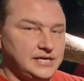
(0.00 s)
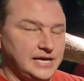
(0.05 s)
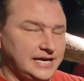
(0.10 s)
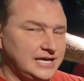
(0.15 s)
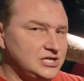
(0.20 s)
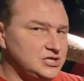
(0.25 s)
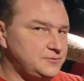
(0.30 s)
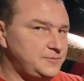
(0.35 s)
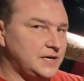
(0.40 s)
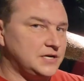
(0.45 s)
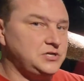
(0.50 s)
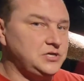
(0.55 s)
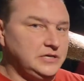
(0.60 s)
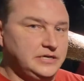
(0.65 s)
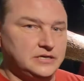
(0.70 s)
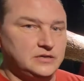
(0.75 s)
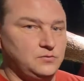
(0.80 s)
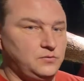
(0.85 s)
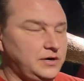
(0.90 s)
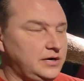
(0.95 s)
And especially
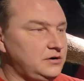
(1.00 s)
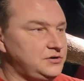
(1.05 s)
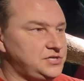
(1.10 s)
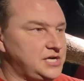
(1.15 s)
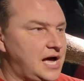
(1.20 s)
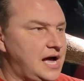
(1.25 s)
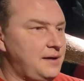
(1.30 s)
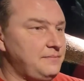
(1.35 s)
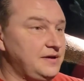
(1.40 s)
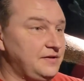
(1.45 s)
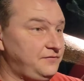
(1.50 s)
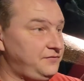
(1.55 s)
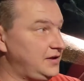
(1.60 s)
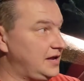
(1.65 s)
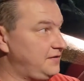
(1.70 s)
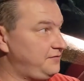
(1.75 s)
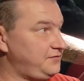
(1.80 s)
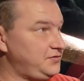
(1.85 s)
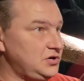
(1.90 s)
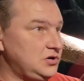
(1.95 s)
in the wintertime,
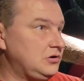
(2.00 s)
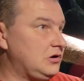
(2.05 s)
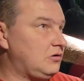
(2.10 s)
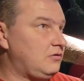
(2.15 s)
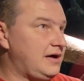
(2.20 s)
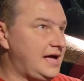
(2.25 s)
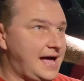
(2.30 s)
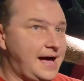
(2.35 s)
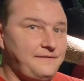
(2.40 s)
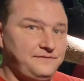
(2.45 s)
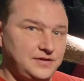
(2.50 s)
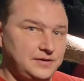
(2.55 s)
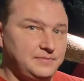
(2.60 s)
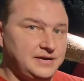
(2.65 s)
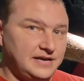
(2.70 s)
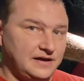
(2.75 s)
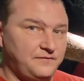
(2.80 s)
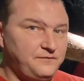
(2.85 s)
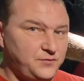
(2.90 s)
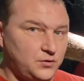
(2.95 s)
if you don't have them
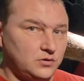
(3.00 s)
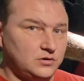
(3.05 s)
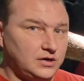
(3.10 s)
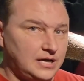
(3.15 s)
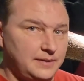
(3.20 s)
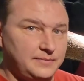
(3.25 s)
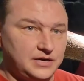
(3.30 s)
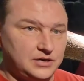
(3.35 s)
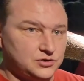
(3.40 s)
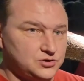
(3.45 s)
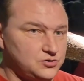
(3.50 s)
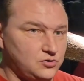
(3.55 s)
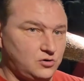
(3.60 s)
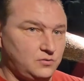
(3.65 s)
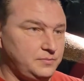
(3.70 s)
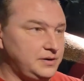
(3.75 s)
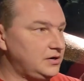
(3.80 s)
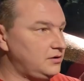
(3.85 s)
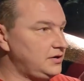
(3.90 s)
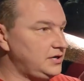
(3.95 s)
in a full climate
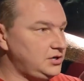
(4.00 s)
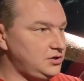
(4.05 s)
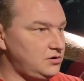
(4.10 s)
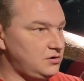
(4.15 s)
controlled building,